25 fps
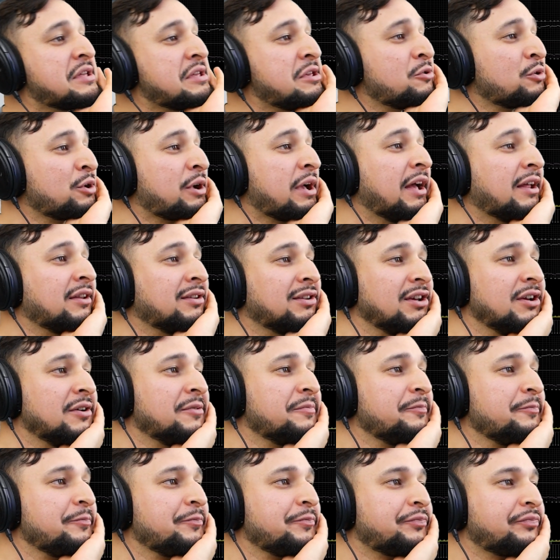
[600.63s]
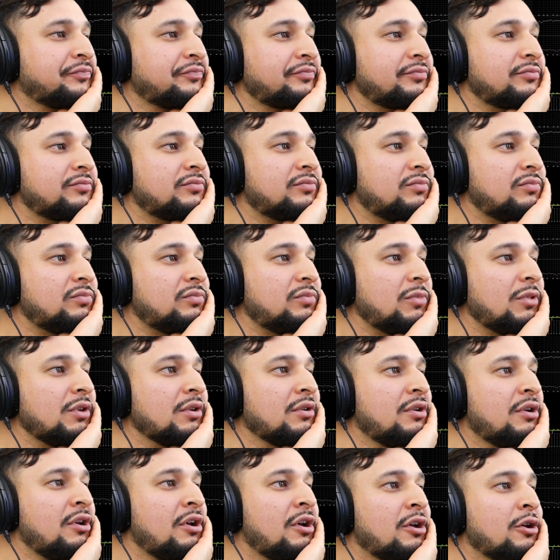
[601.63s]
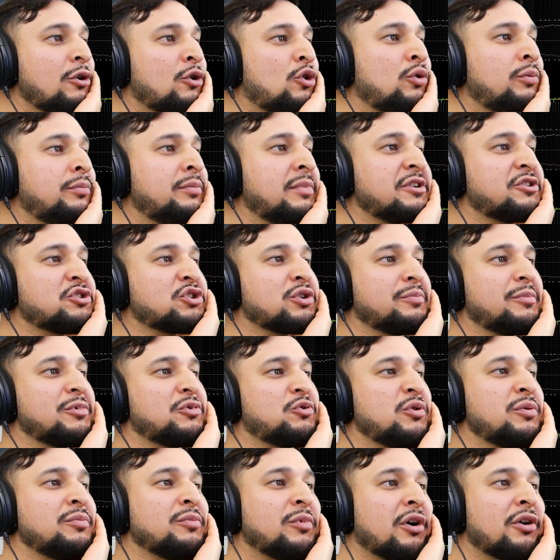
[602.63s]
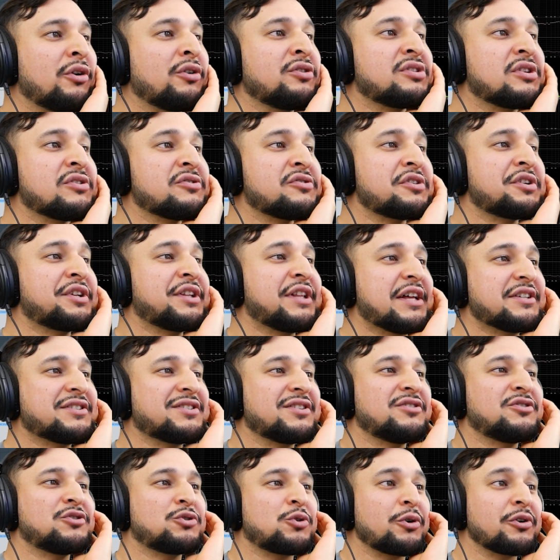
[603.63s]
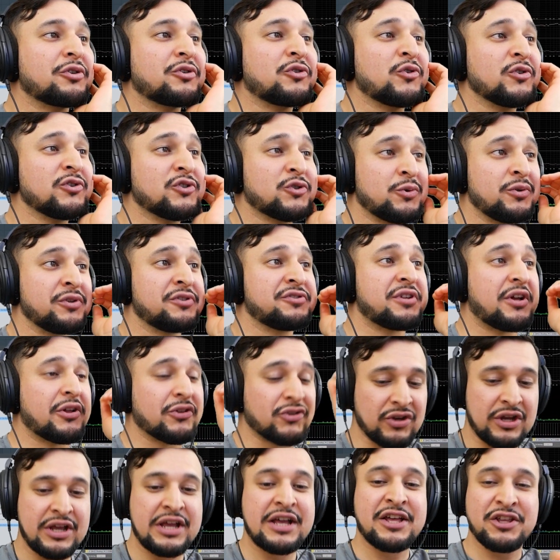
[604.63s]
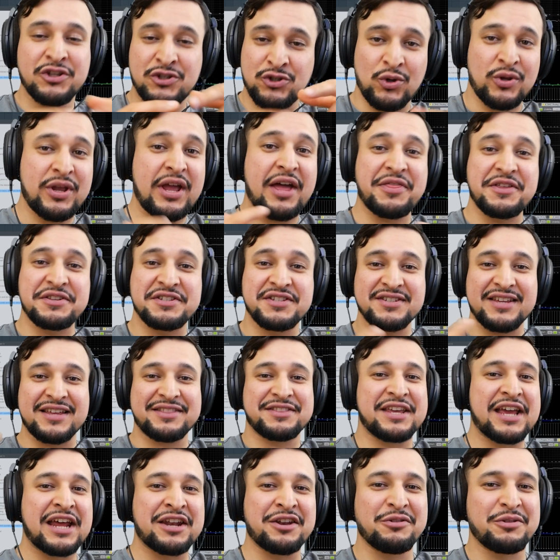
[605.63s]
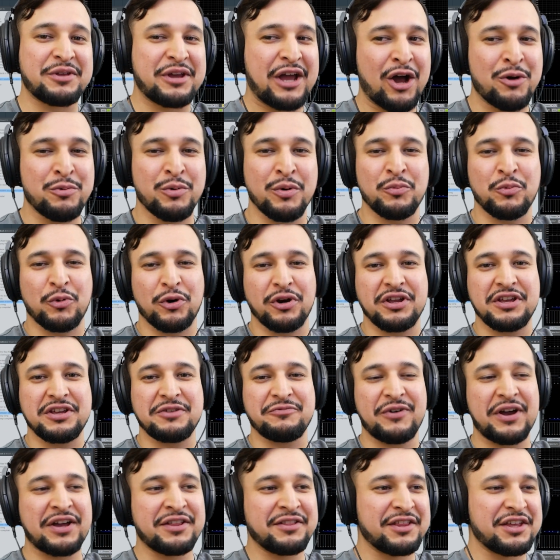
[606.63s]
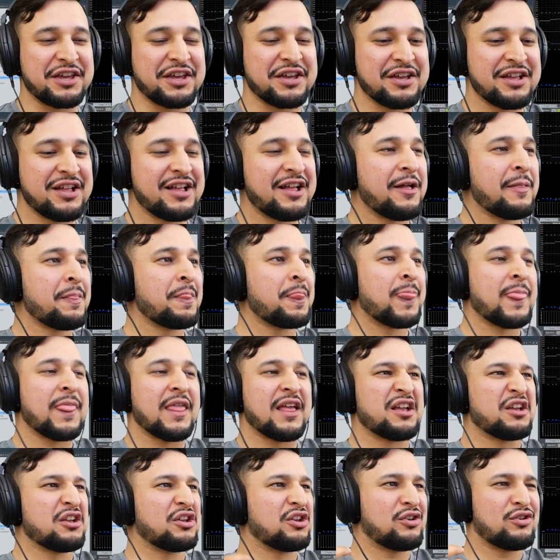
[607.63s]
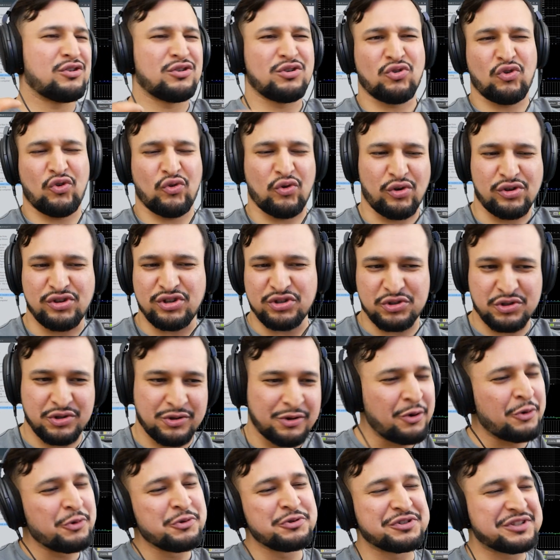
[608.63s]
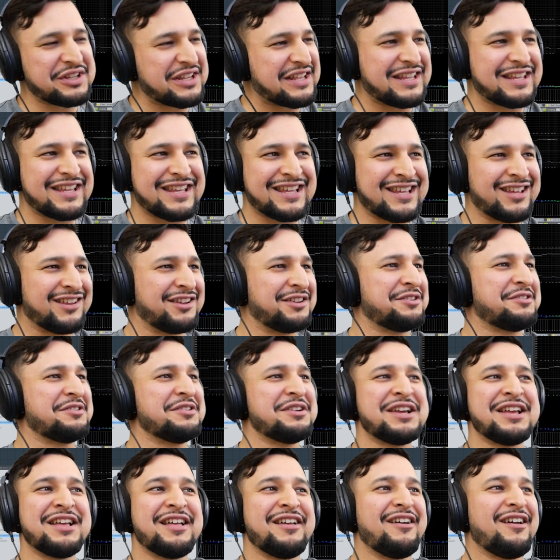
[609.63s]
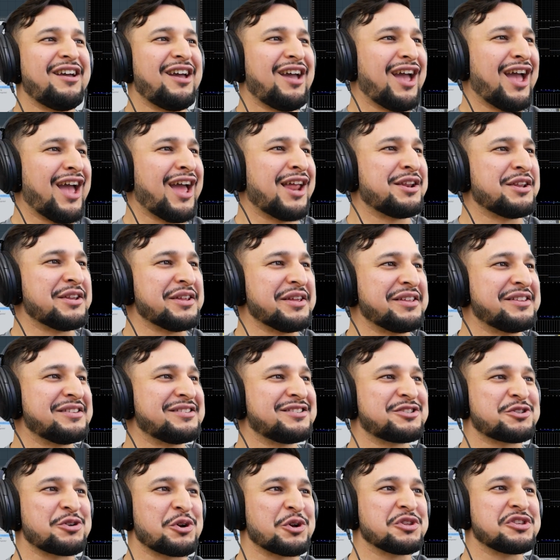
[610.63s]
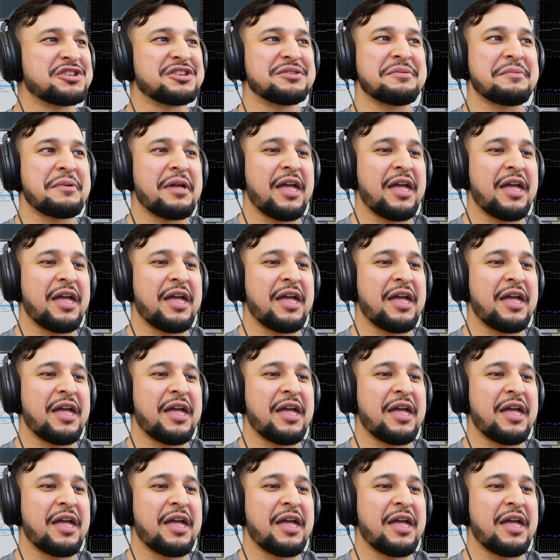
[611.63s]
ear candy. Cool mixture between modern sounds and classic distorted Skrillex sounds. So yeah, this is at the end of the album where he finally just goes in and starts